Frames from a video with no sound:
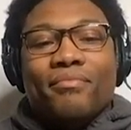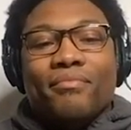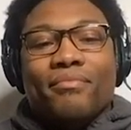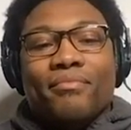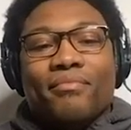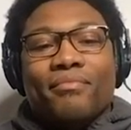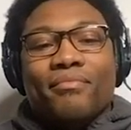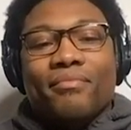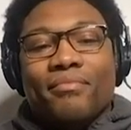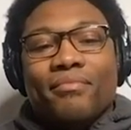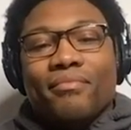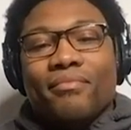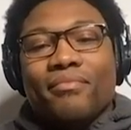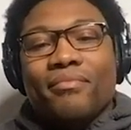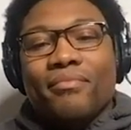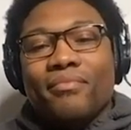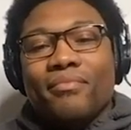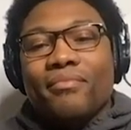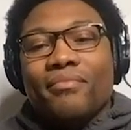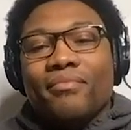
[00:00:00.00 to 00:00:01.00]

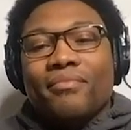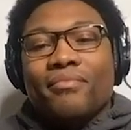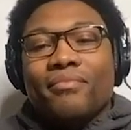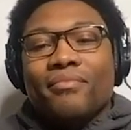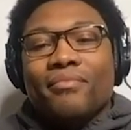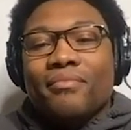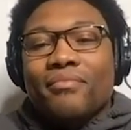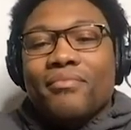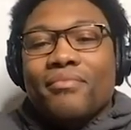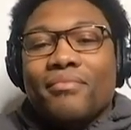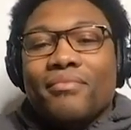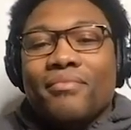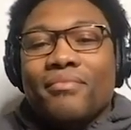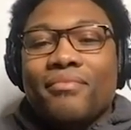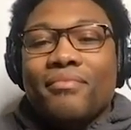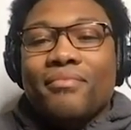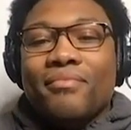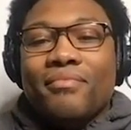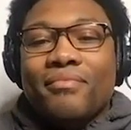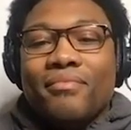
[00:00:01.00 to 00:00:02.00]

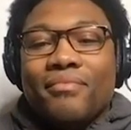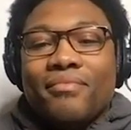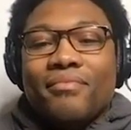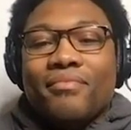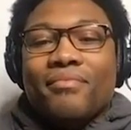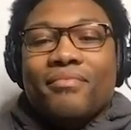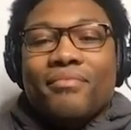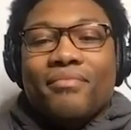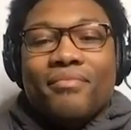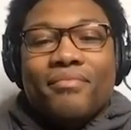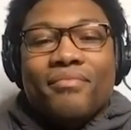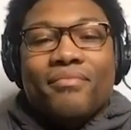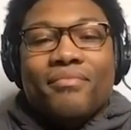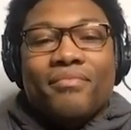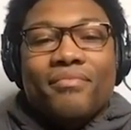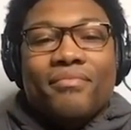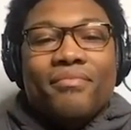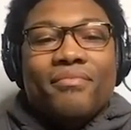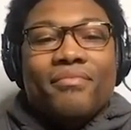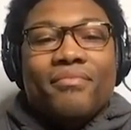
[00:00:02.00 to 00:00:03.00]

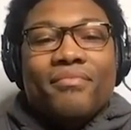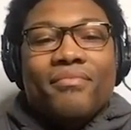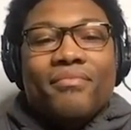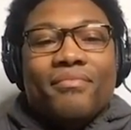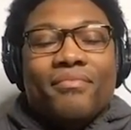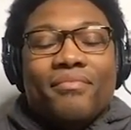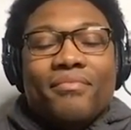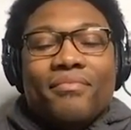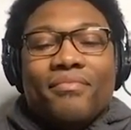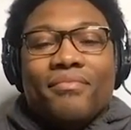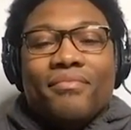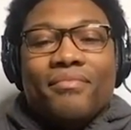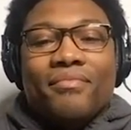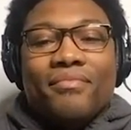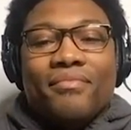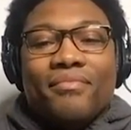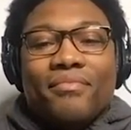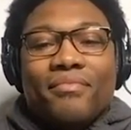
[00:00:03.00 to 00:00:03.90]
No words are spoken by the person on screen.